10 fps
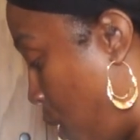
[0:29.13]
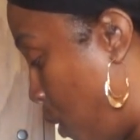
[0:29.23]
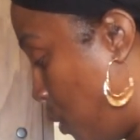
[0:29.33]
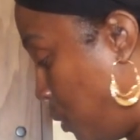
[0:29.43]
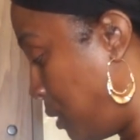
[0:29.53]

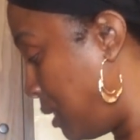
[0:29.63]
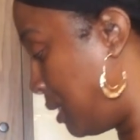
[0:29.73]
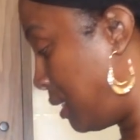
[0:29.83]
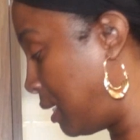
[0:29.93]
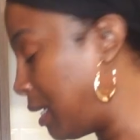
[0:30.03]
own
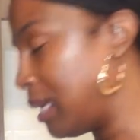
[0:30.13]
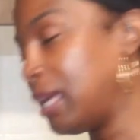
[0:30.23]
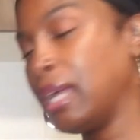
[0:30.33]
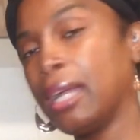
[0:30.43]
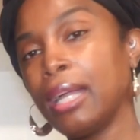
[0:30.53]

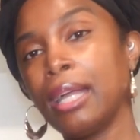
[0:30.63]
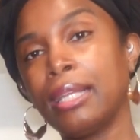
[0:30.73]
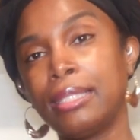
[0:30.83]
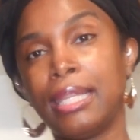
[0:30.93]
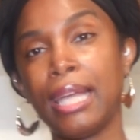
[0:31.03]

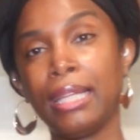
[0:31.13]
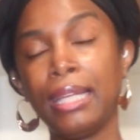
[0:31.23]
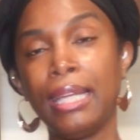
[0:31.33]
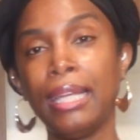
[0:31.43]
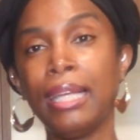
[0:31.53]

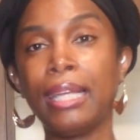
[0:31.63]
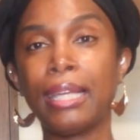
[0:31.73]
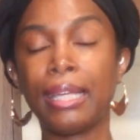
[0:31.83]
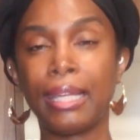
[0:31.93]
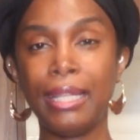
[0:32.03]
daily
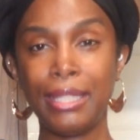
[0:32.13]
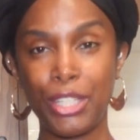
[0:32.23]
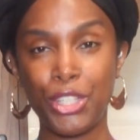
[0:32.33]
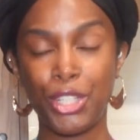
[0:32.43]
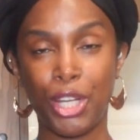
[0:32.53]

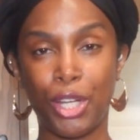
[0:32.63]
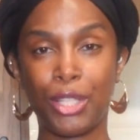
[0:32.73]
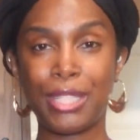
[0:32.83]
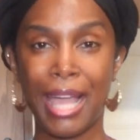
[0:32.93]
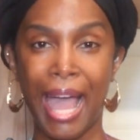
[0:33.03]

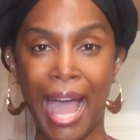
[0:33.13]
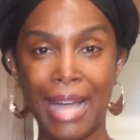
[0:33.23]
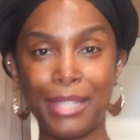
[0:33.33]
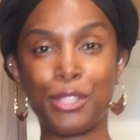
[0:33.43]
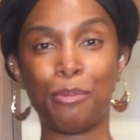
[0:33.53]
conditioner to
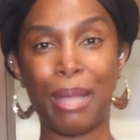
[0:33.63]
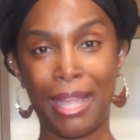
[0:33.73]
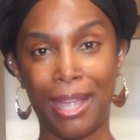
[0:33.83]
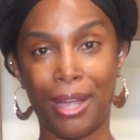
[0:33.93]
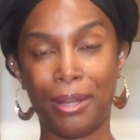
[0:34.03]
add to my
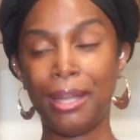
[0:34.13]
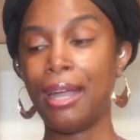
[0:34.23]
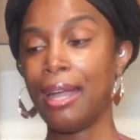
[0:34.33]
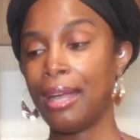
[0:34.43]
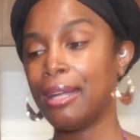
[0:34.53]
hair.
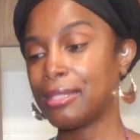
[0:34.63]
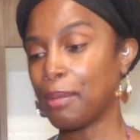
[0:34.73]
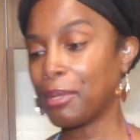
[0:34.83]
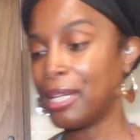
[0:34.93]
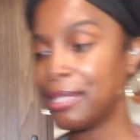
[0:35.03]
So
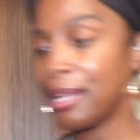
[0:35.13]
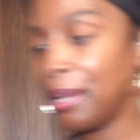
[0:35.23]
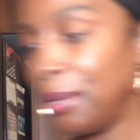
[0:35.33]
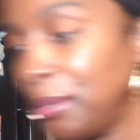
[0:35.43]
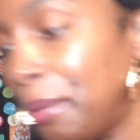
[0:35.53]
I'm going to
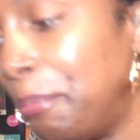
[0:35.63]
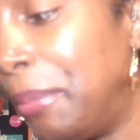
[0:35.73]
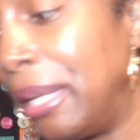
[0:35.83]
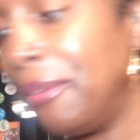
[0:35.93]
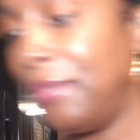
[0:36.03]
tell you the
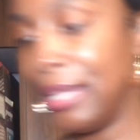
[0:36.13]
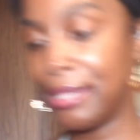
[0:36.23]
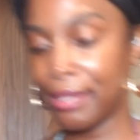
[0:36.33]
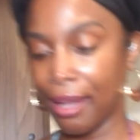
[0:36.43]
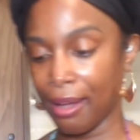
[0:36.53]

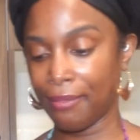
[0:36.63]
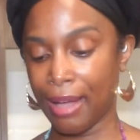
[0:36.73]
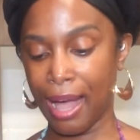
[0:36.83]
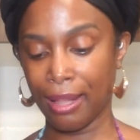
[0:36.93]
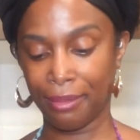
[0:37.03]
benefits
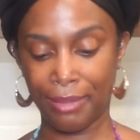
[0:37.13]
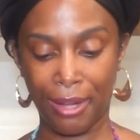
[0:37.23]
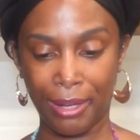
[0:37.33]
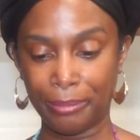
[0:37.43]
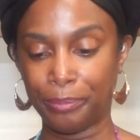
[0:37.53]
of aloe
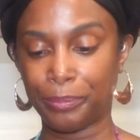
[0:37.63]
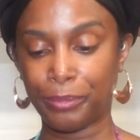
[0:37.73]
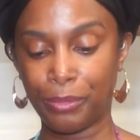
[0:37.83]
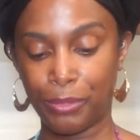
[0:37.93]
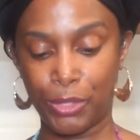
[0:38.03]
vera
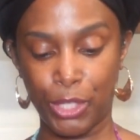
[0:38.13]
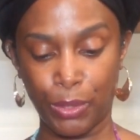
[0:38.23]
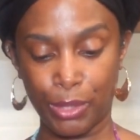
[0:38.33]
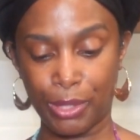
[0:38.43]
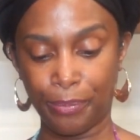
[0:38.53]

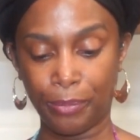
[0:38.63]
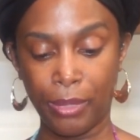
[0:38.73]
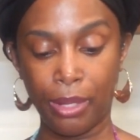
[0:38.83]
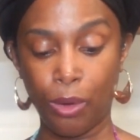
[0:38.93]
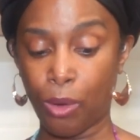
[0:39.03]
juice
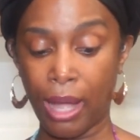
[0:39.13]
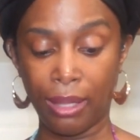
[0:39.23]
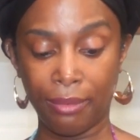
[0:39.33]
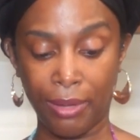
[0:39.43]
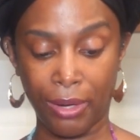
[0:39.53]
or
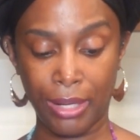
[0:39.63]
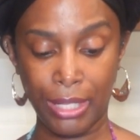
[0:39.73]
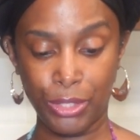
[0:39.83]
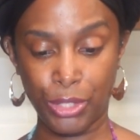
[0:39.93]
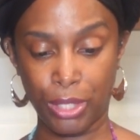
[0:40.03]
aloe vera
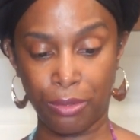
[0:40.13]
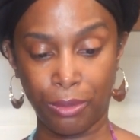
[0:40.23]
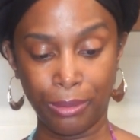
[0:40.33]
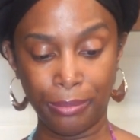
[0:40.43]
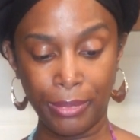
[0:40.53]
in
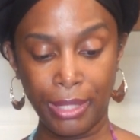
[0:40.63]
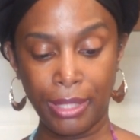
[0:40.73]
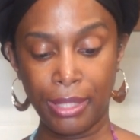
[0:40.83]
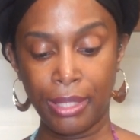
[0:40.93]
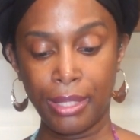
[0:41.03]
general.
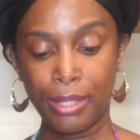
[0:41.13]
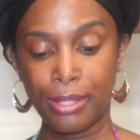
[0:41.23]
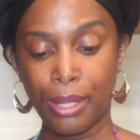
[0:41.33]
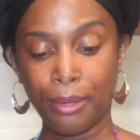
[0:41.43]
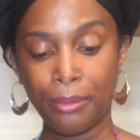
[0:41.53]

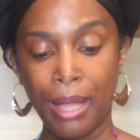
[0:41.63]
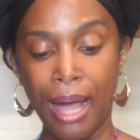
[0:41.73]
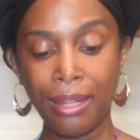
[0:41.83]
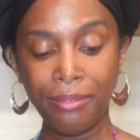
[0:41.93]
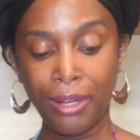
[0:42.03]
So
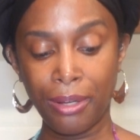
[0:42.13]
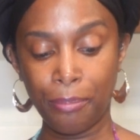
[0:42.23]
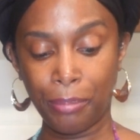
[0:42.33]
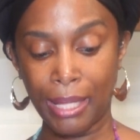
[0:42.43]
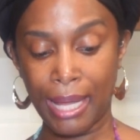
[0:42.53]
aloe
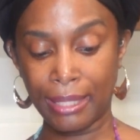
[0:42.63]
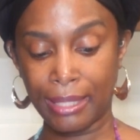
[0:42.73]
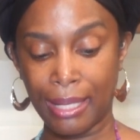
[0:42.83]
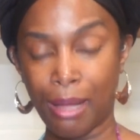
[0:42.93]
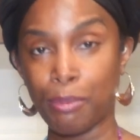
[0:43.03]
vera plant
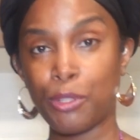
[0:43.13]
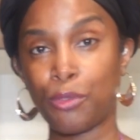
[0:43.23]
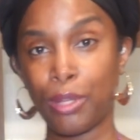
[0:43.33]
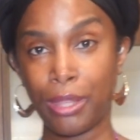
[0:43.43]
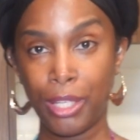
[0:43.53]
can help
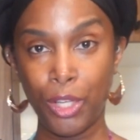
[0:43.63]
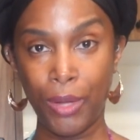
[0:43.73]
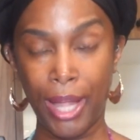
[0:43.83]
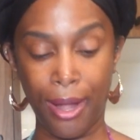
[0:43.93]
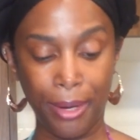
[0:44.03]
strengthen your
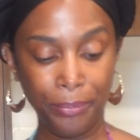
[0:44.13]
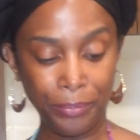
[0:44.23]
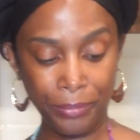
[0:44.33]
hair,